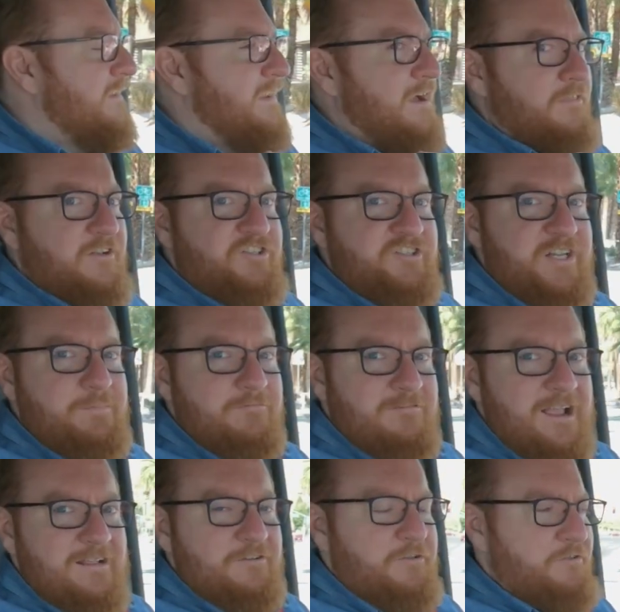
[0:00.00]
Now, the Jeep
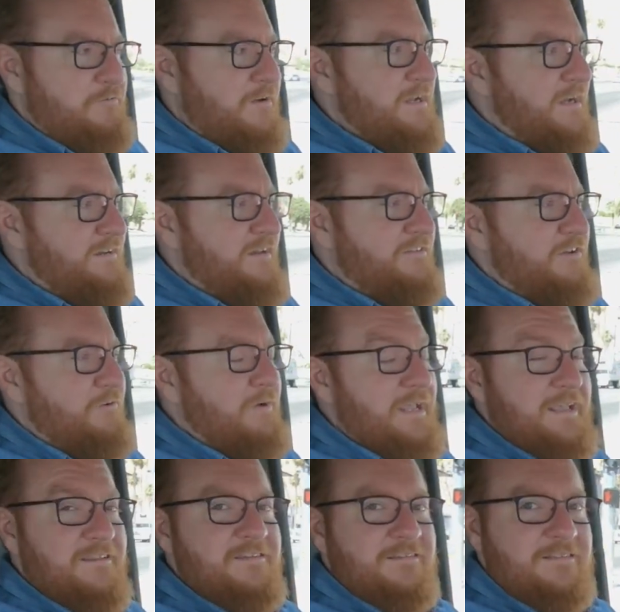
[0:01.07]
Wrangler 392
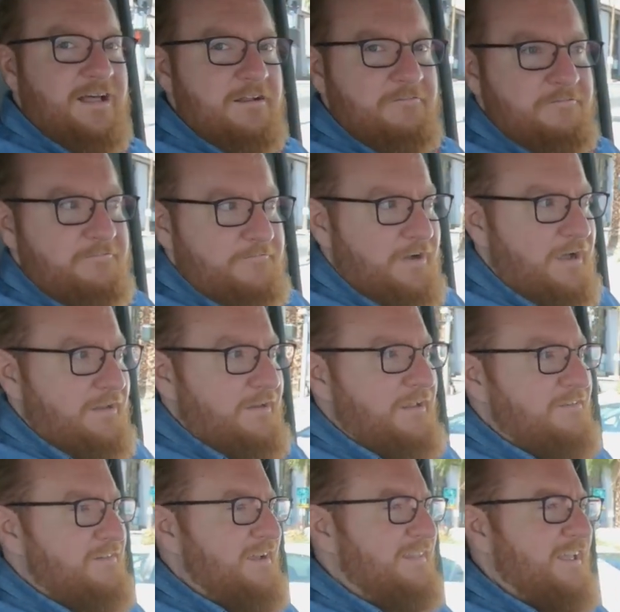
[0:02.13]
is a lot of fun.
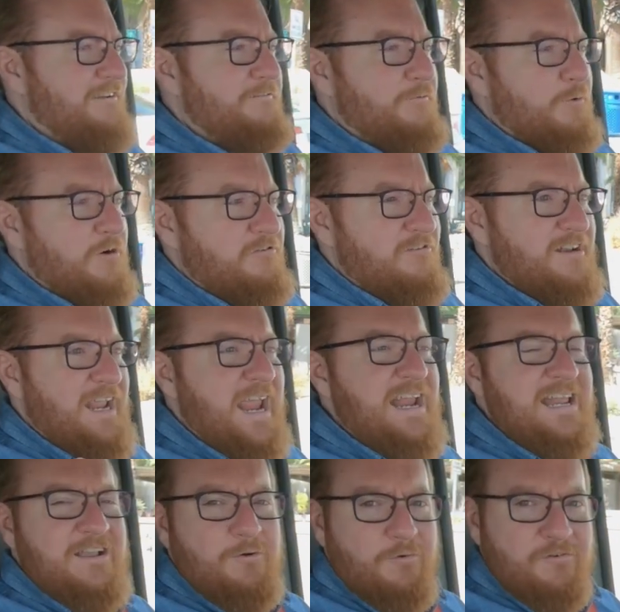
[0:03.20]
It's got like
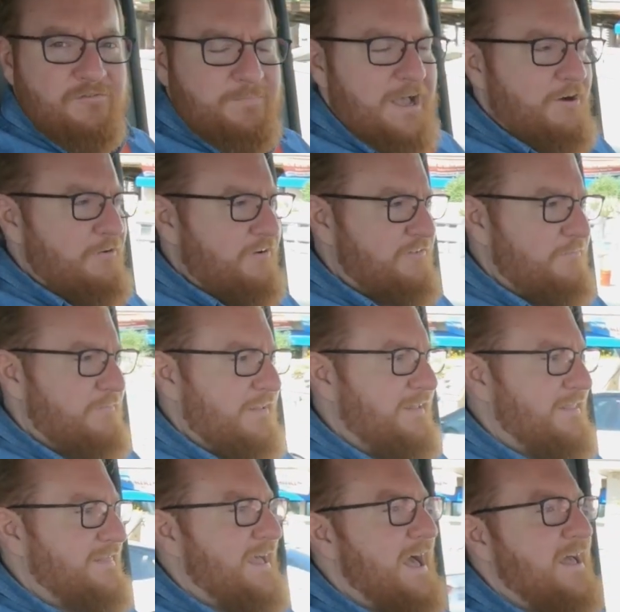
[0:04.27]
480 horsepower or something
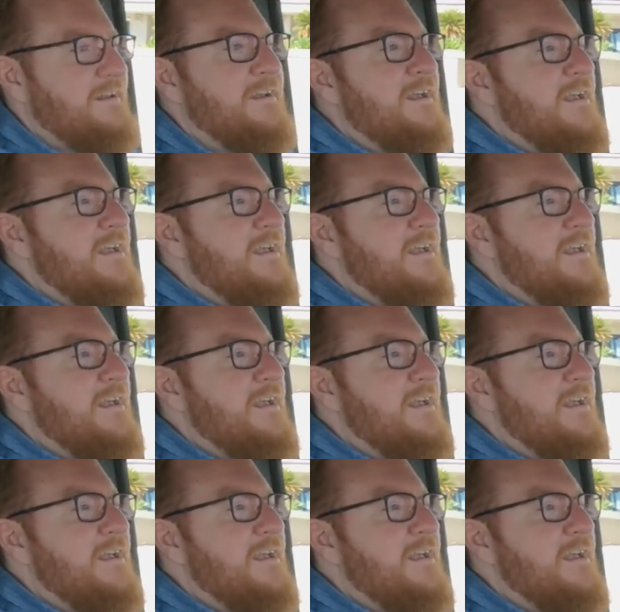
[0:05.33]
like that.